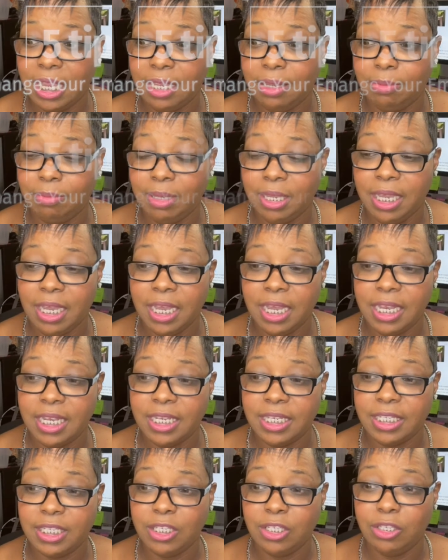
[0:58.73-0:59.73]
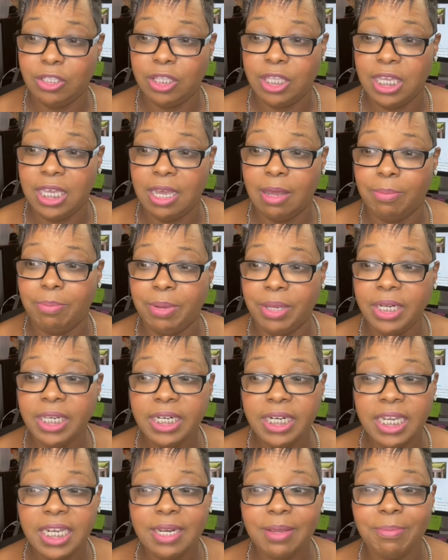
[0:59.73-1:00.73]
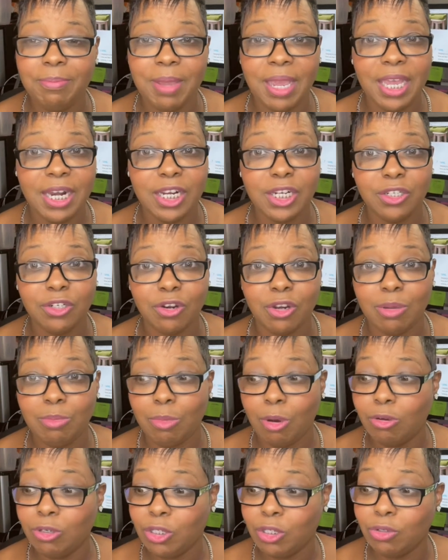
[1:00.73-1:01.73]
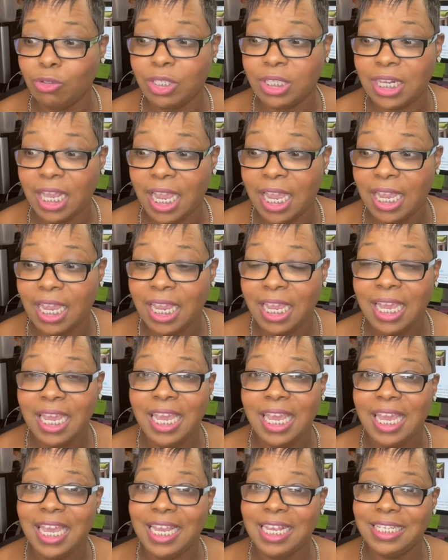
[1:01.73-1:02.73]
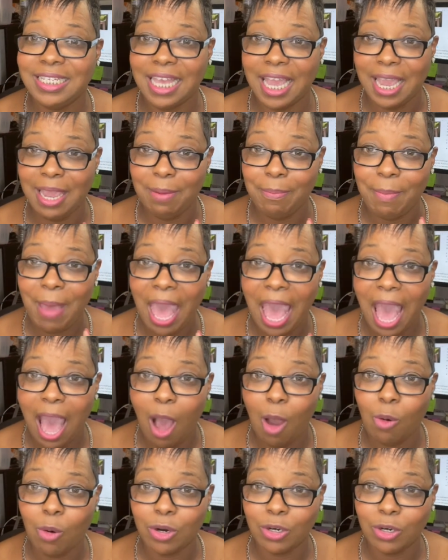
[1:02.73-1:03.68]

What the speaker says: because the ability to manage your emotional state is a power